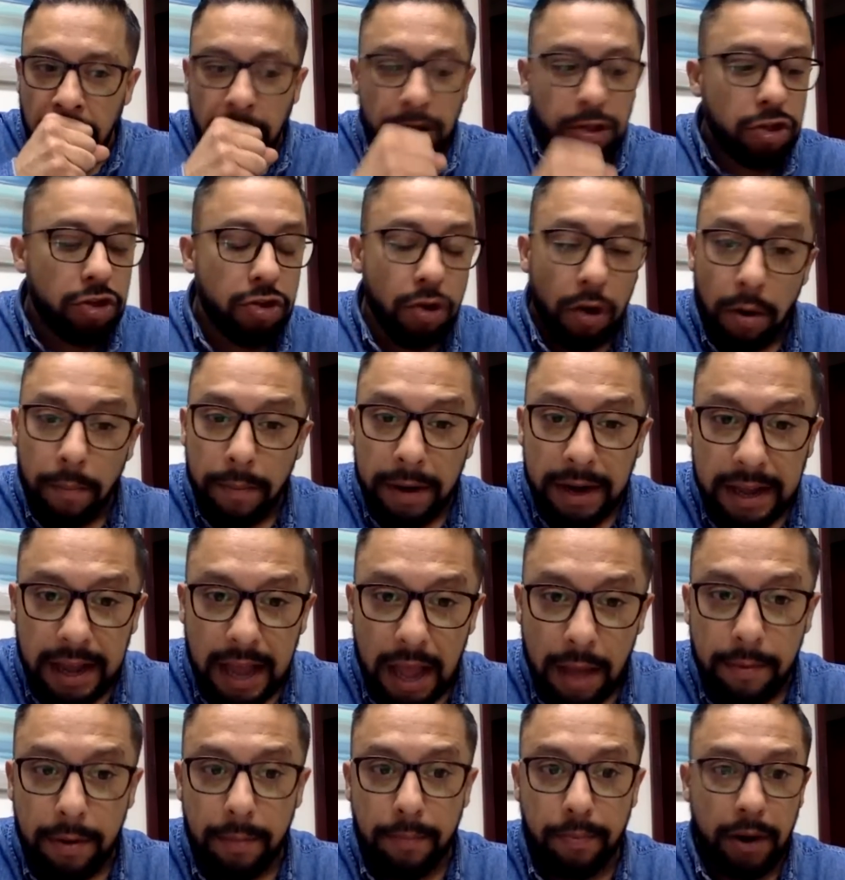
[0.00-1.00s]
Germany
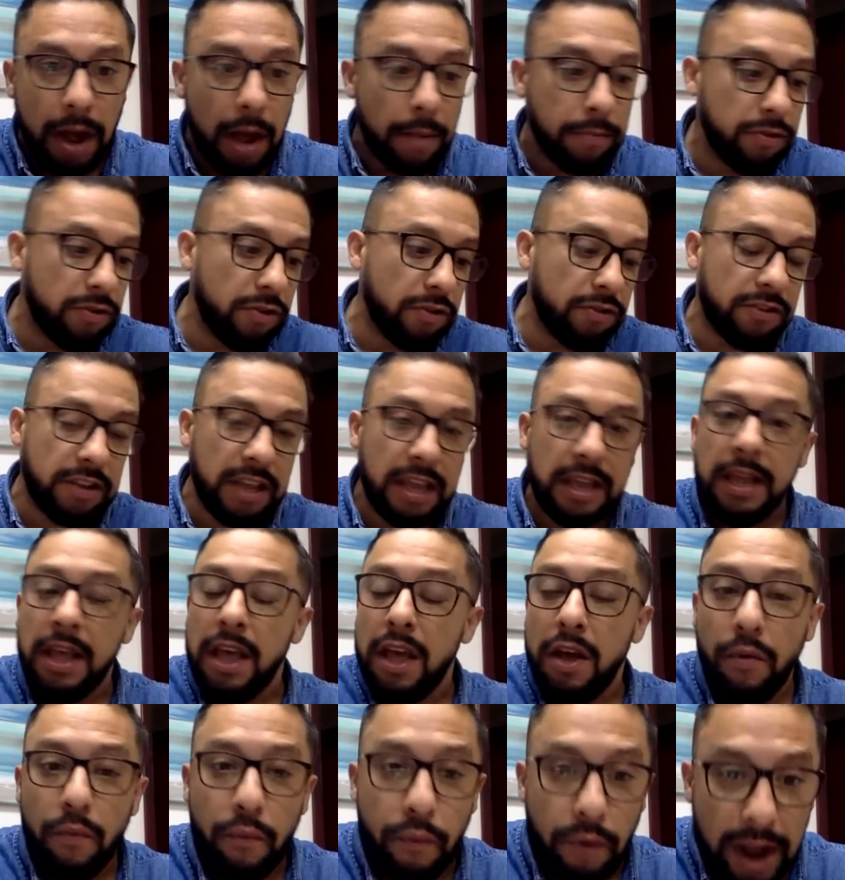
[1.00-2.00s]
having problems. You see
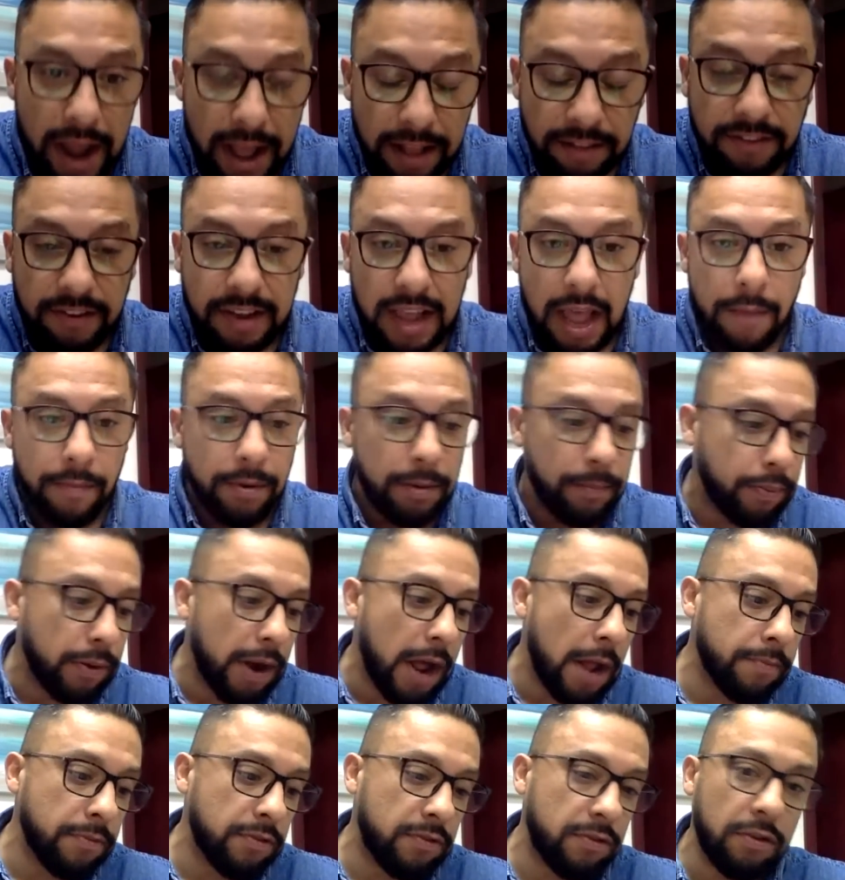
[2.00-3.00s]
France having
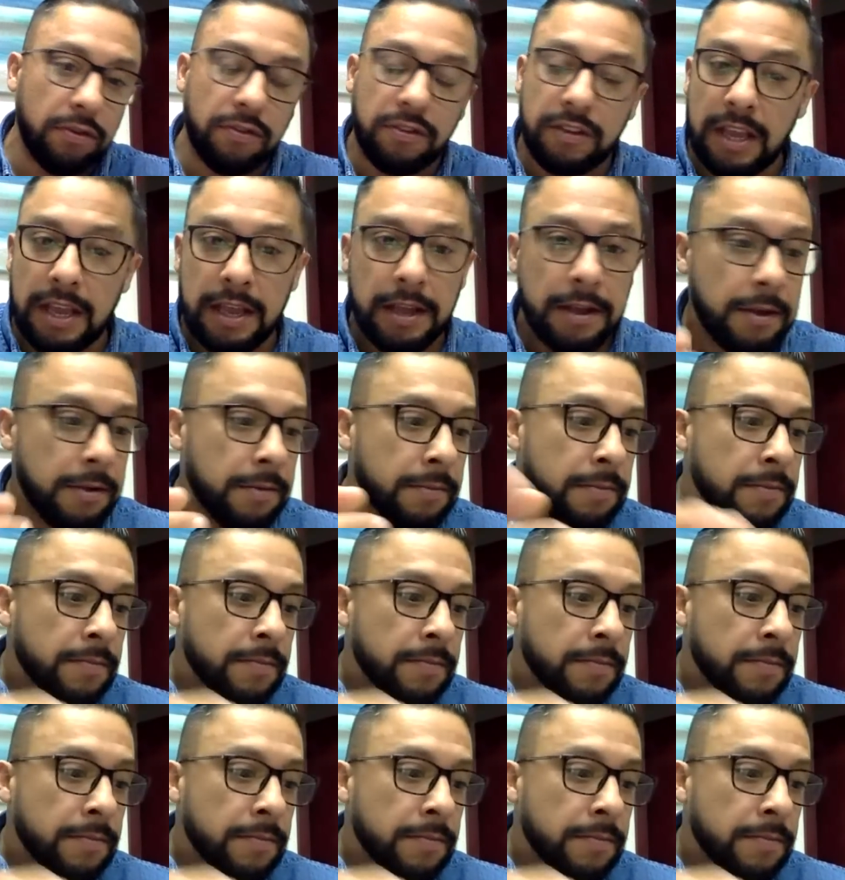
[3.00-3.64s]
problems. You see